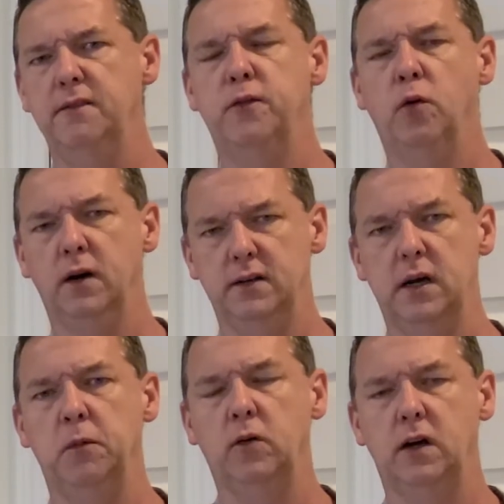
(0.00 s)
for a
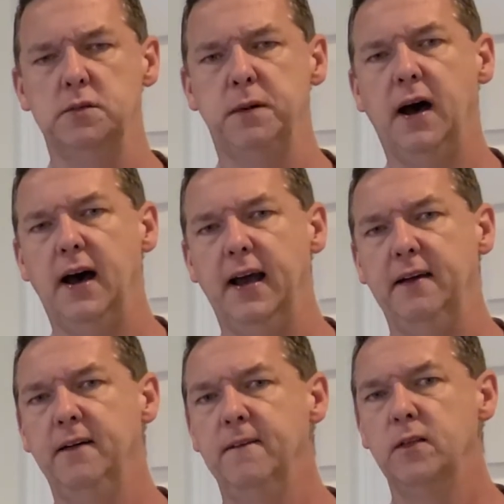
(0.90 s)
double crust pie
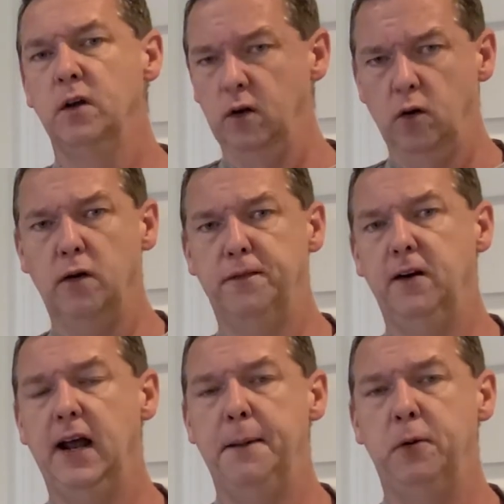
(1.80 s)
or for
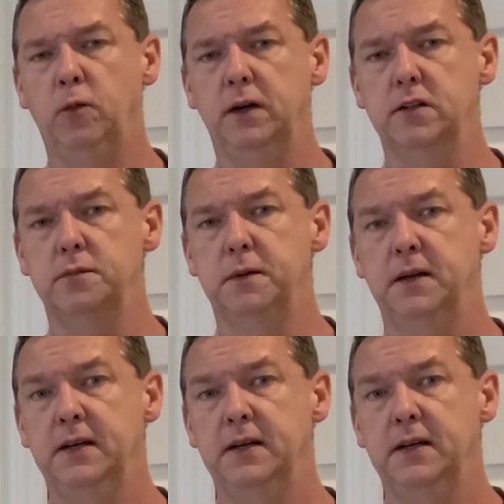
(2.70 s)
an apple crisp,